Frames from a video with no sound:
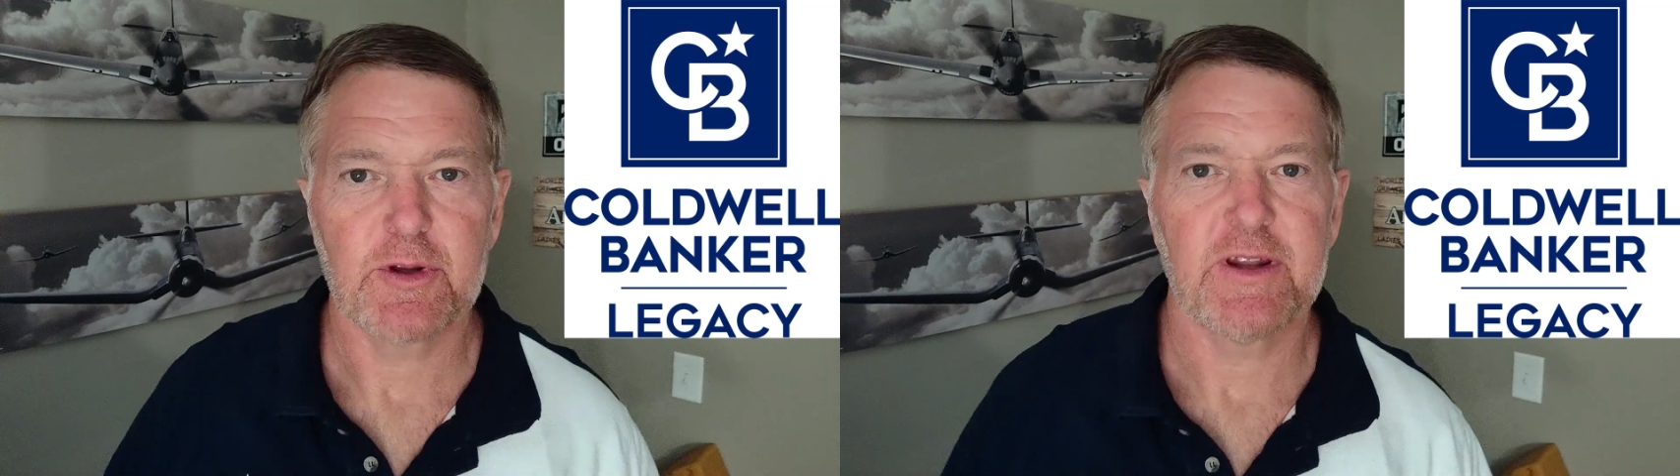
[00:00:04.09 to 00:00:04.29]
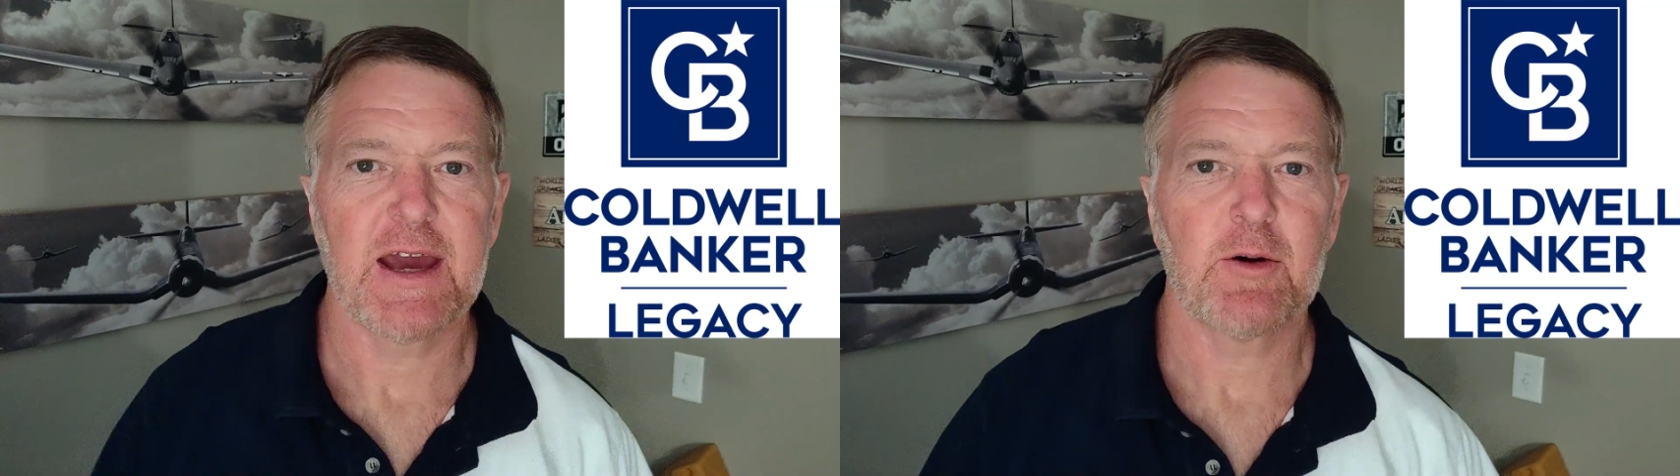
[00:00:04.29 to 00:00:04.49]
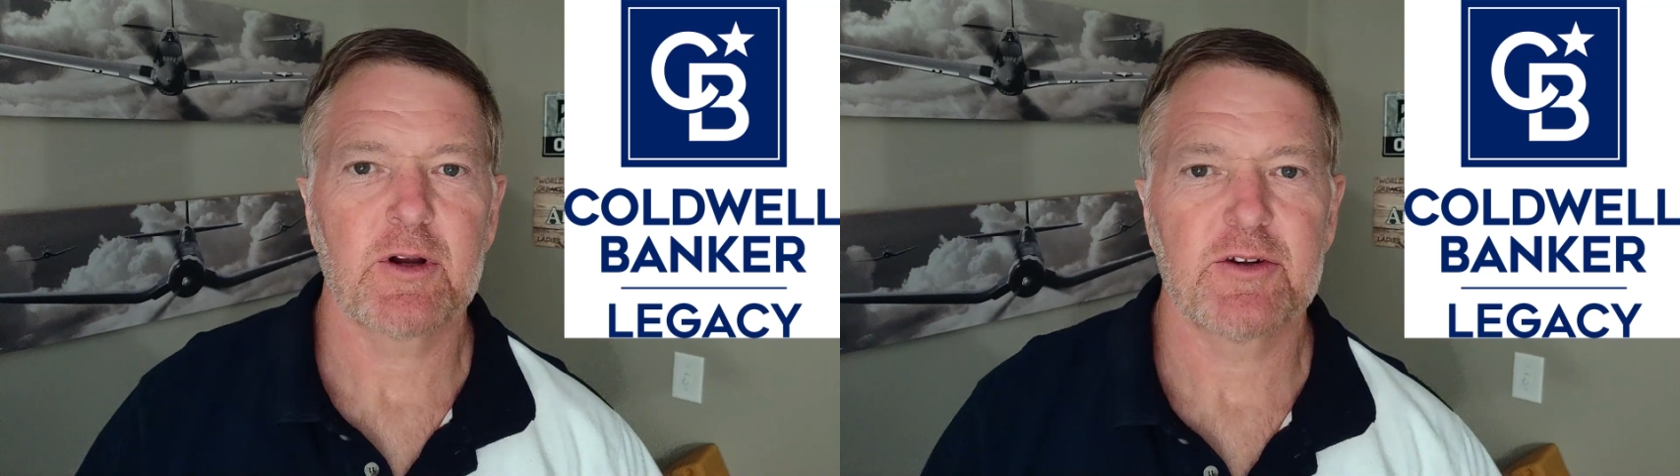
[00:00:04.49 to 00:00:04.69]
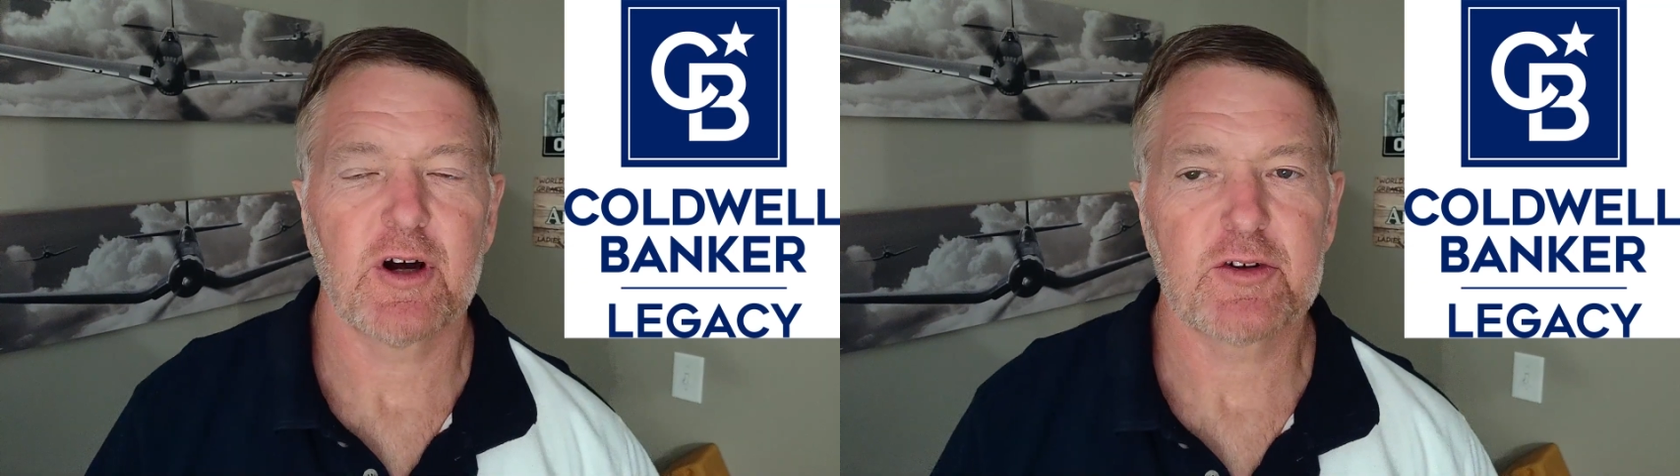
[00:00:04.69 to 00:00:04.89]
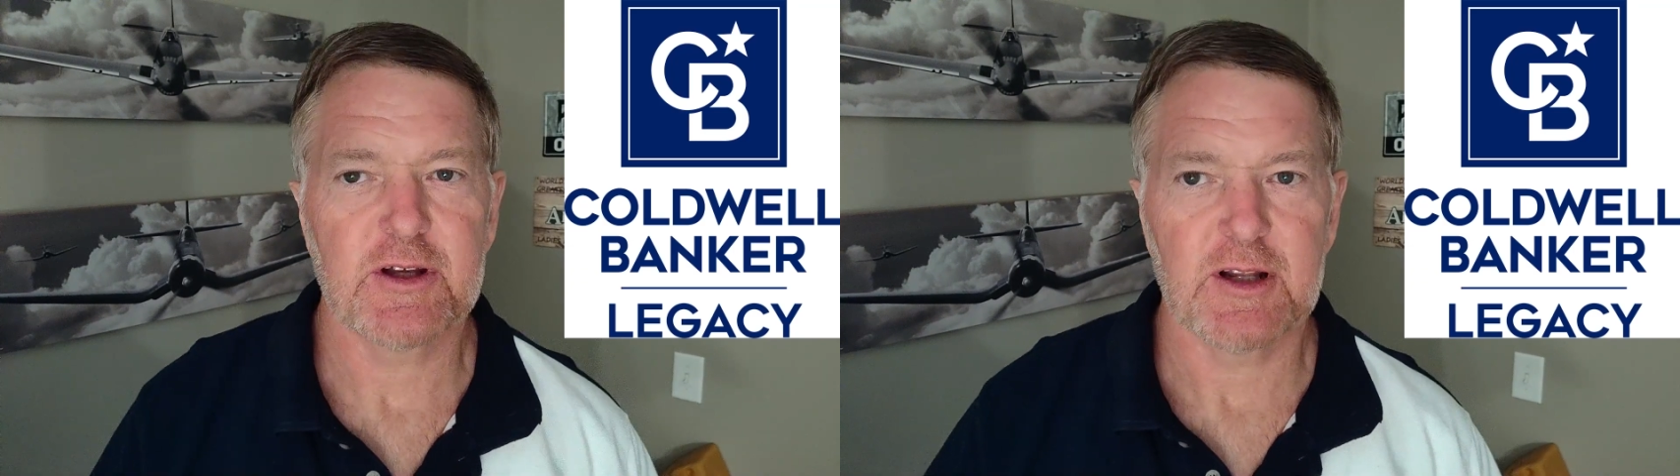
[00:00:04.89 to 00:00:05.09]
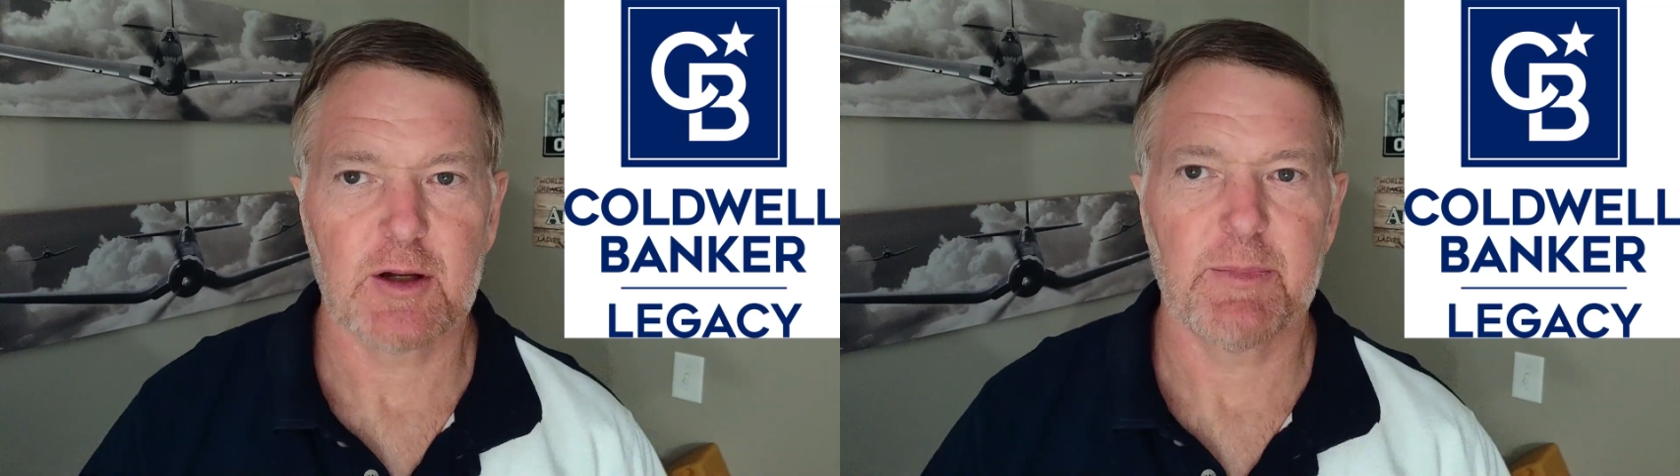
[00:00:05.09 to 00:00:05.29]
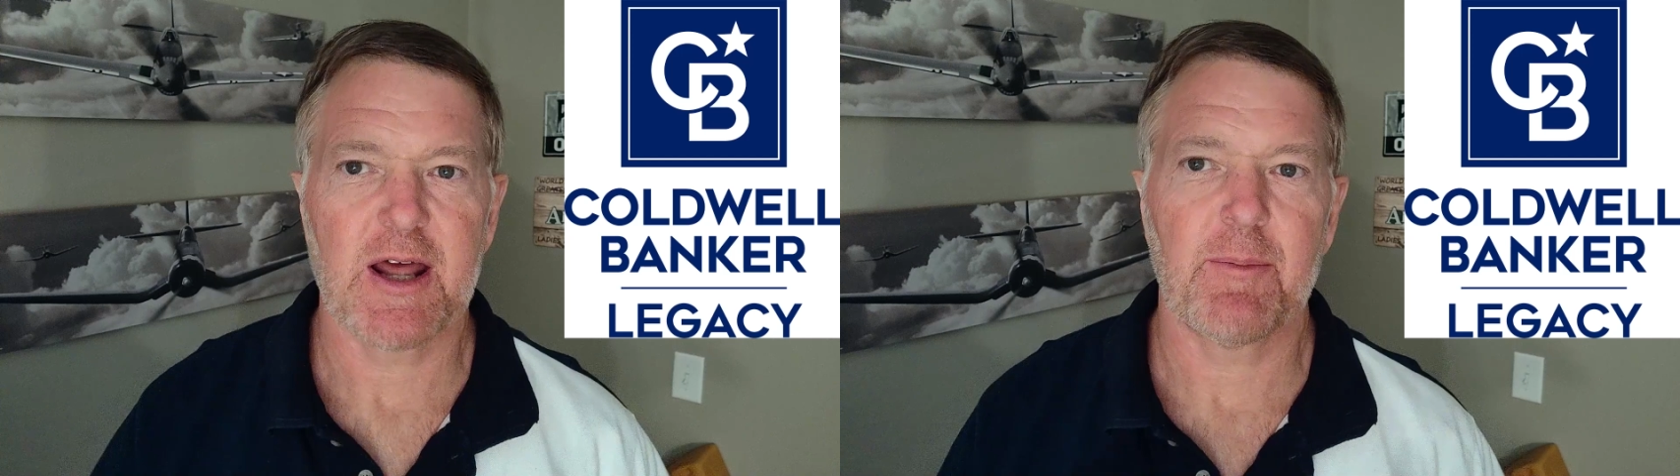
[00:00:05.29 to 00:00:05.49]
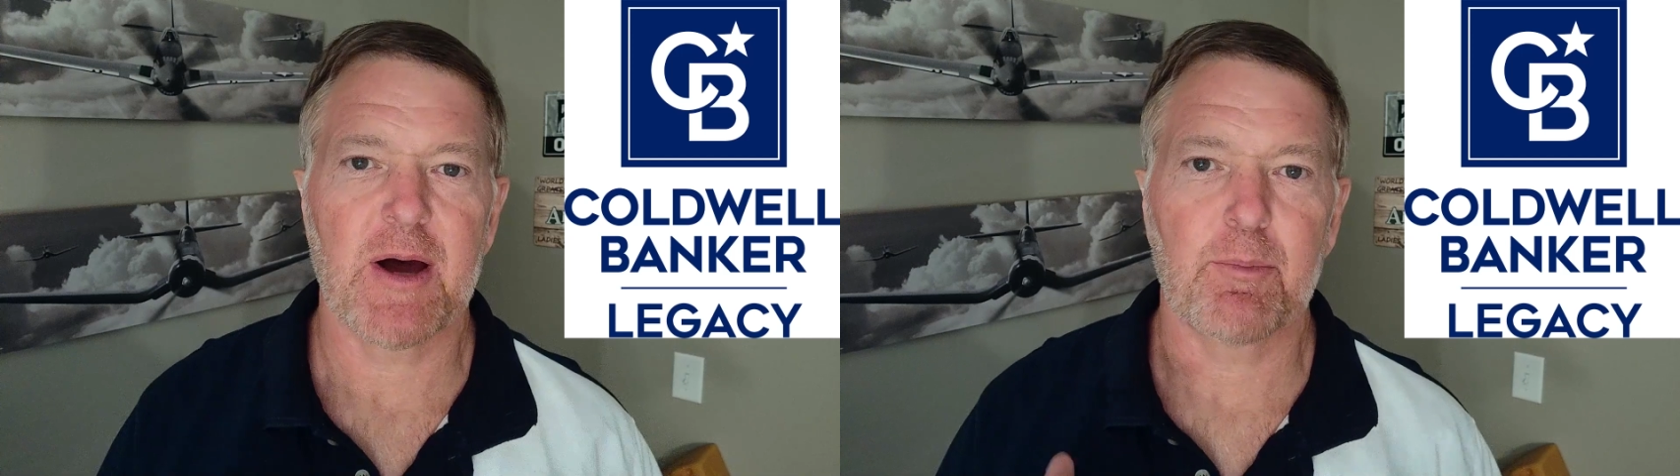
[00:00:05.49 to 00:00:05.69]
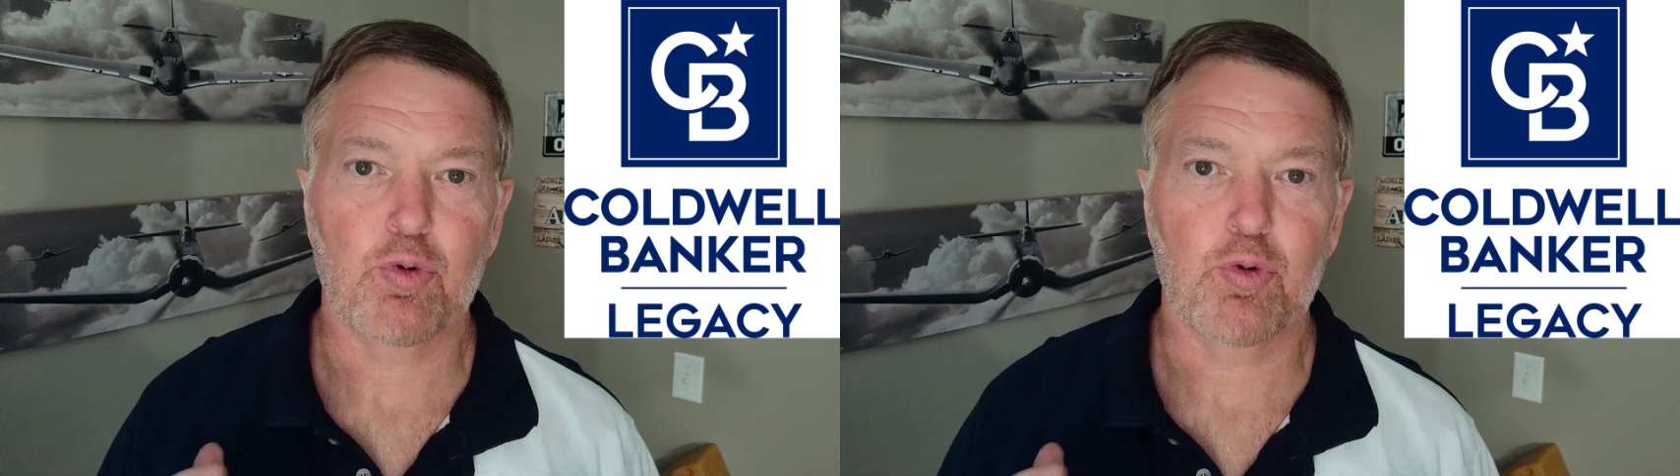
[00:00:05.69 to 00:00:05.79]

Today I want to talk to you a little bit about